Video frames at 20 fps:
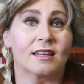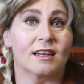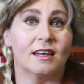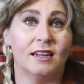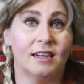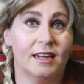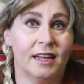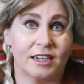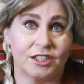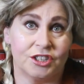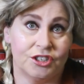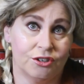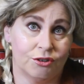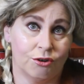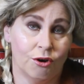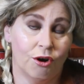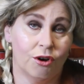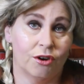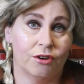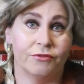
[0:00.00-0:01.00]

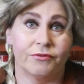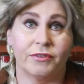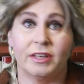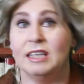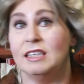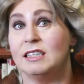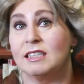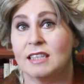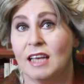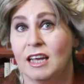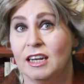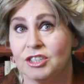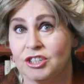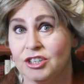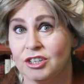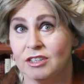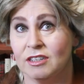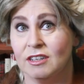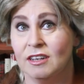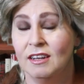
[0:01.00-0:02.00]
collection of
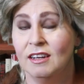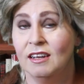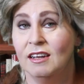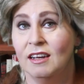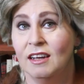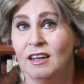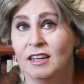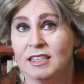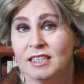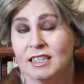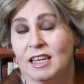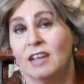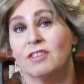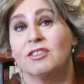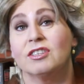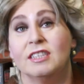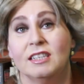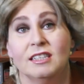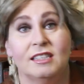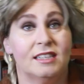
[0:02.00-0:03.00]

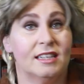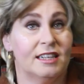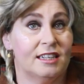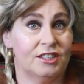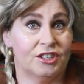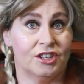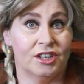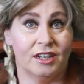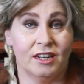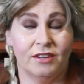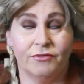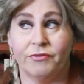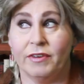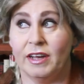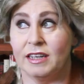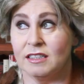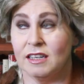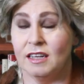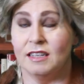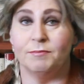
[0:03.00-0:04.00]
Southeast Asian, in
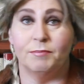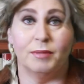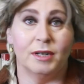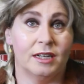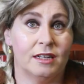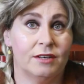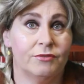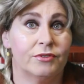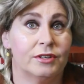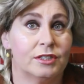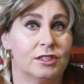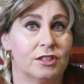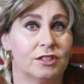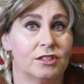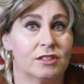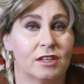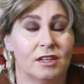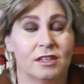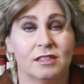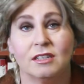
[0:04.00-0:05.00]
fact, I believe it
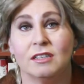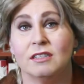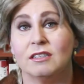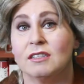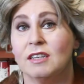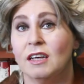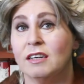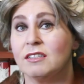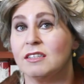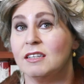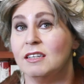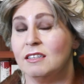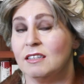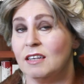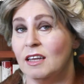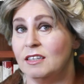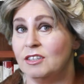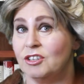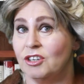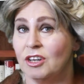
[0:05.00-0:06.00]
is
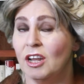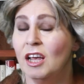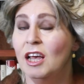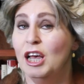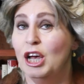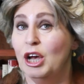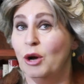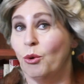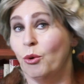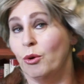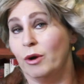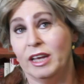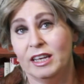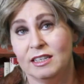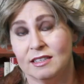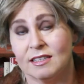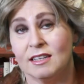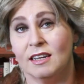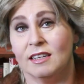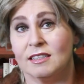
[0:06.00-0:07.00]
Southeast Asian or
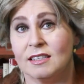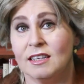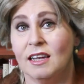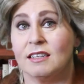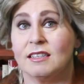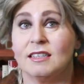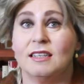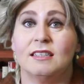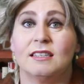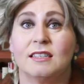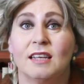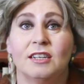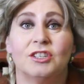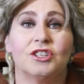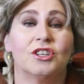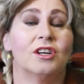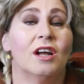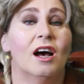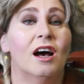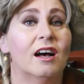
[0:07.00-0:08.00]
East and Southeast
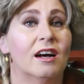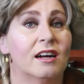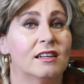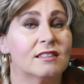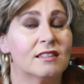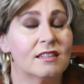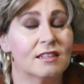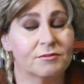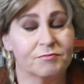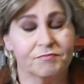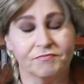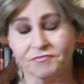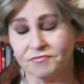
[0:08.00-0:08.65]
Asian art.